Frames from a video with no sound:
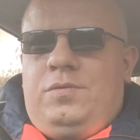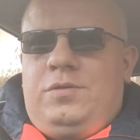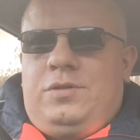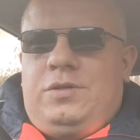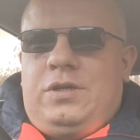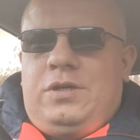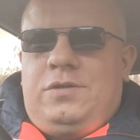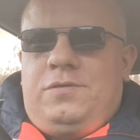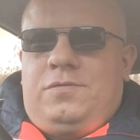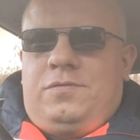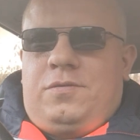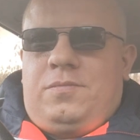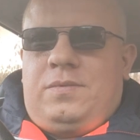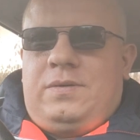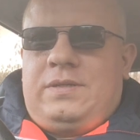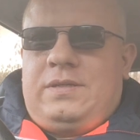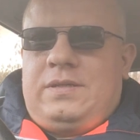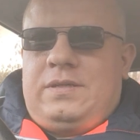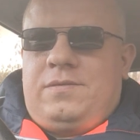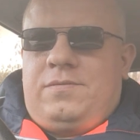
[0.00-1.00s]
we change from
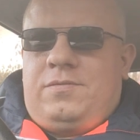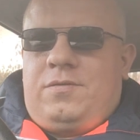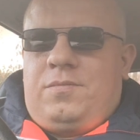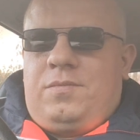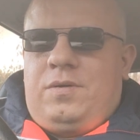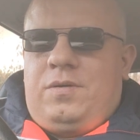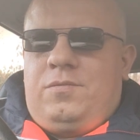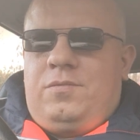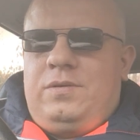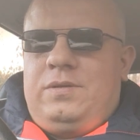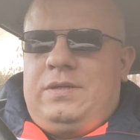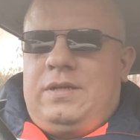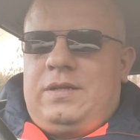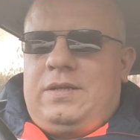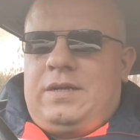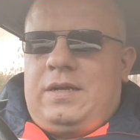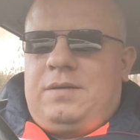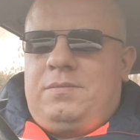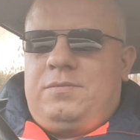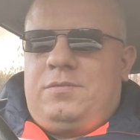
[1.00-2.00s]
a winter
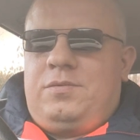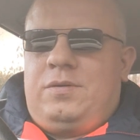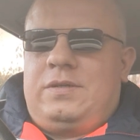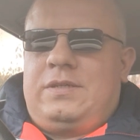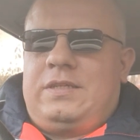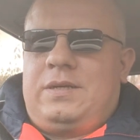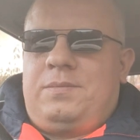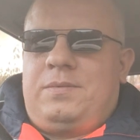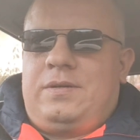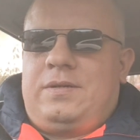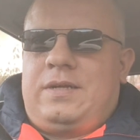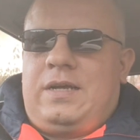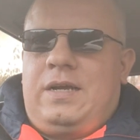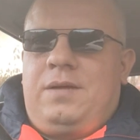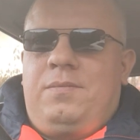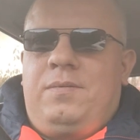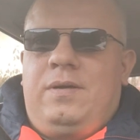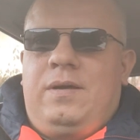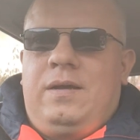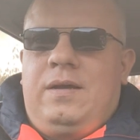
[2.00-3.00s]
time to a summer
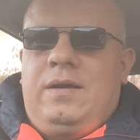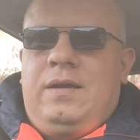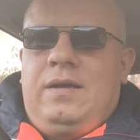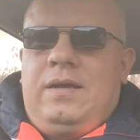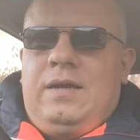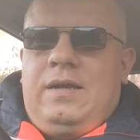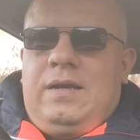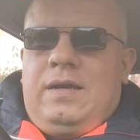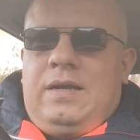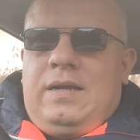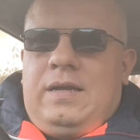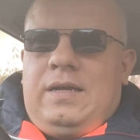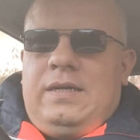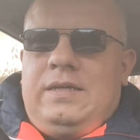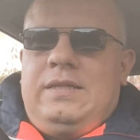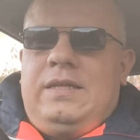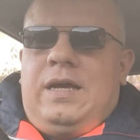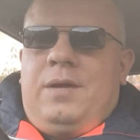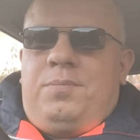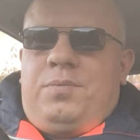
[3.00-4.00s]
time
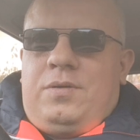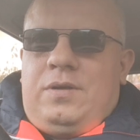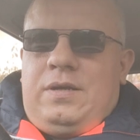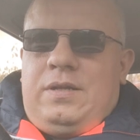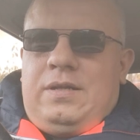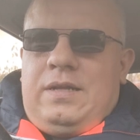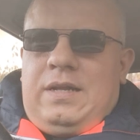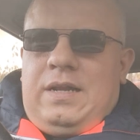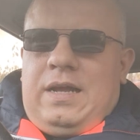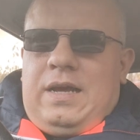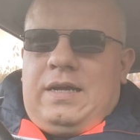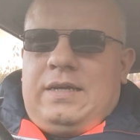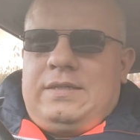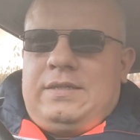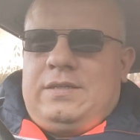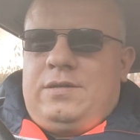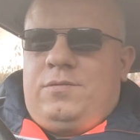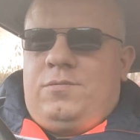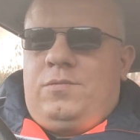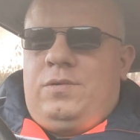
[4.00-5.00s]
in the
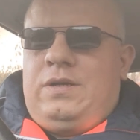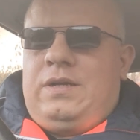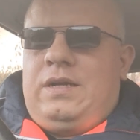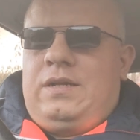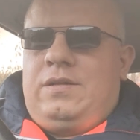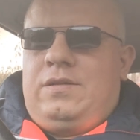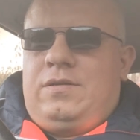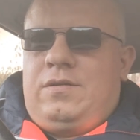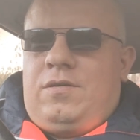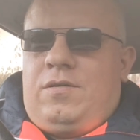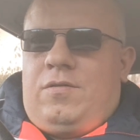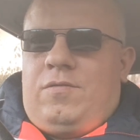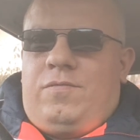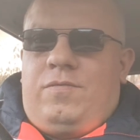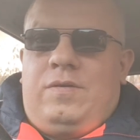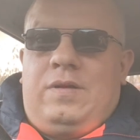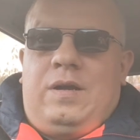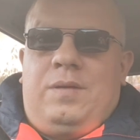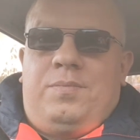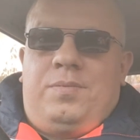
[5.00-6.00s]
last weekend
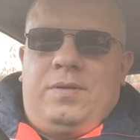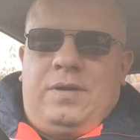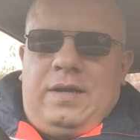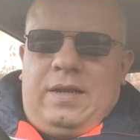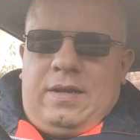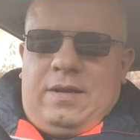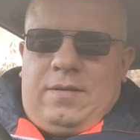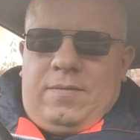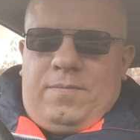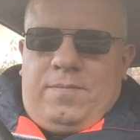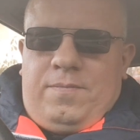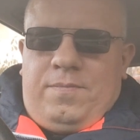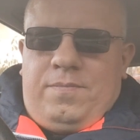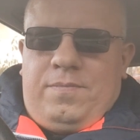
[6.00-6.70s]
of April.